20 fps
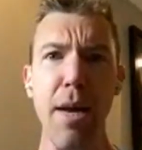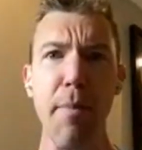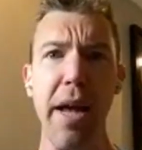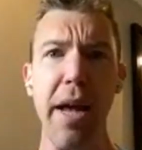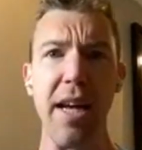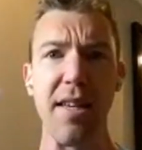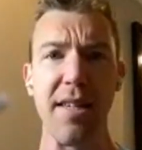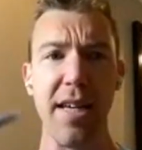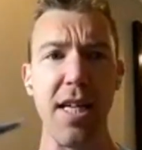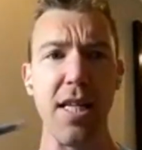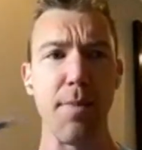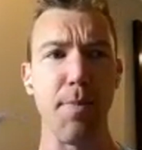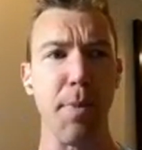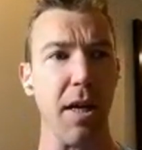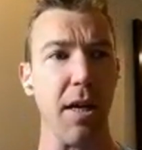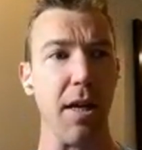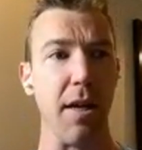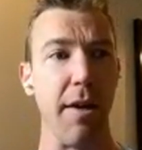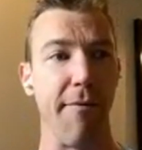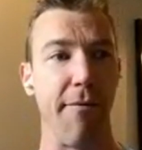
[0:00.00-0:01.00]
And it makes
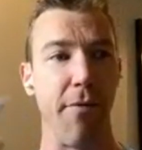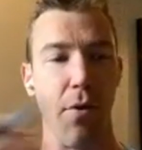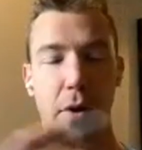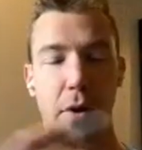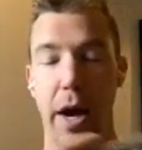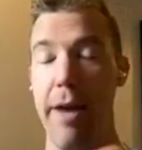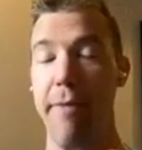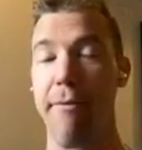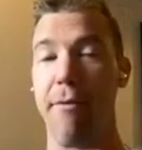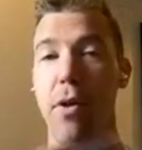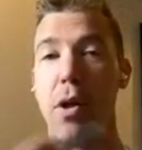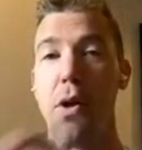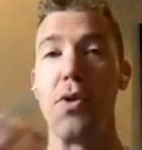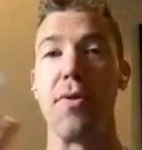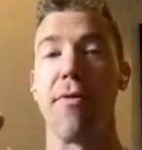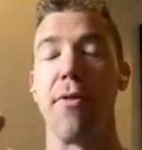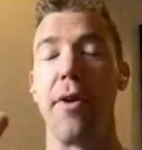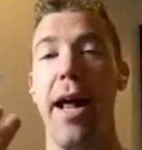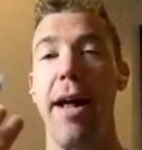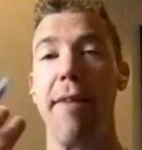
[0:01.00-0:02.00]
sense. And for
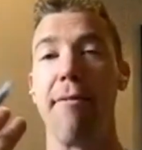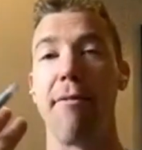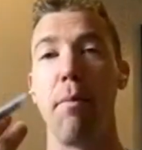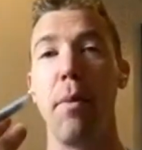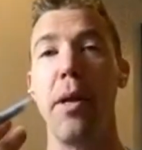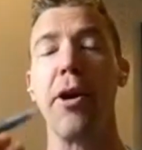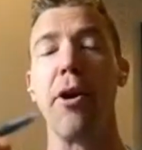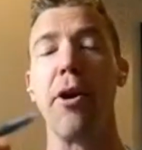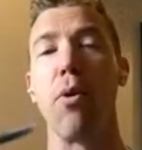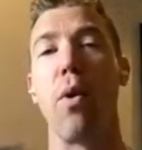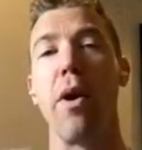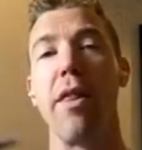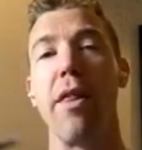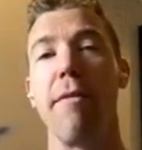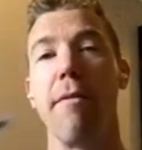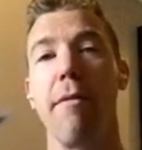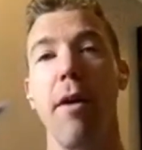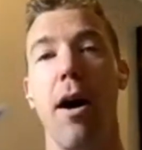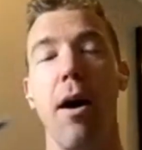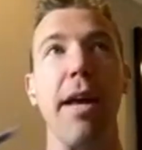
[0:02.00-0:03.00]
those who are not familiar,
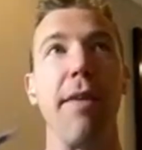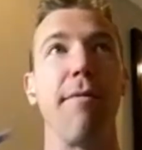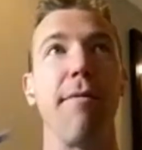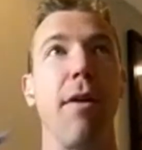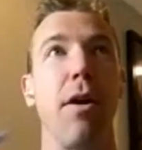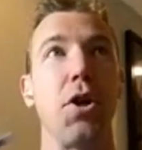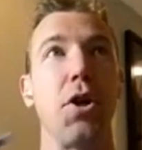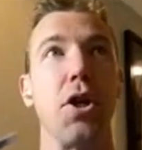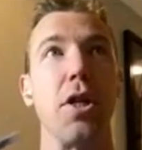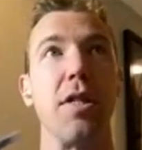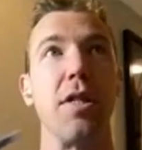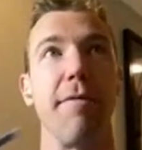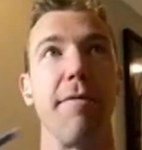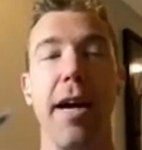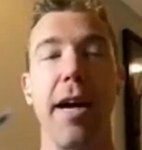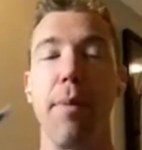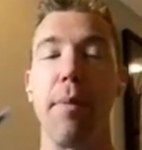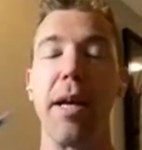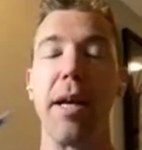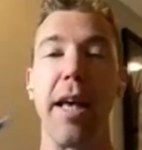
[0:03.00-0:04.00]
one of the main
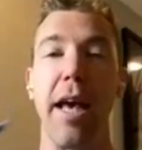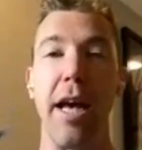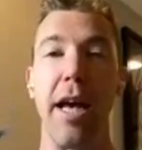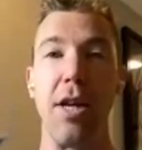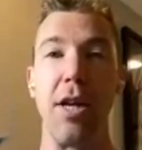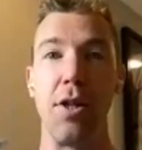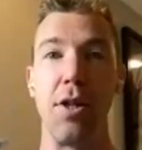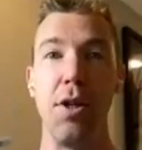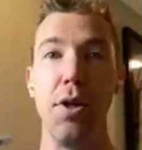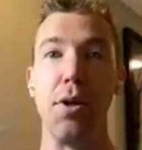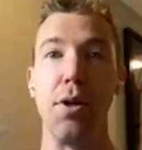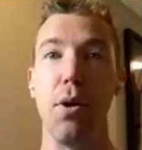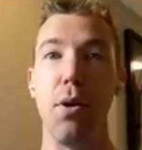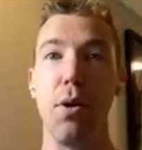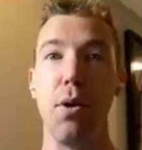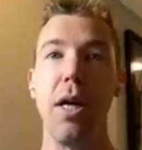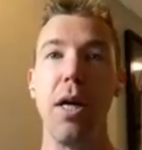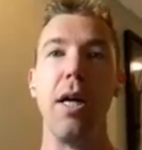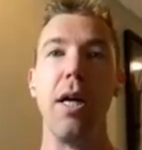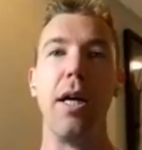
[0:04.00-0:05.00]
functions of vitamin
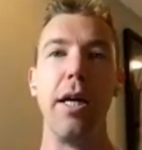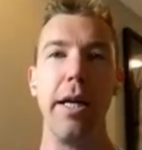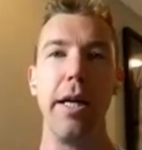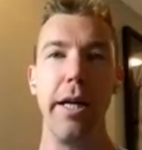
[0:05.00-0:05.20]
K2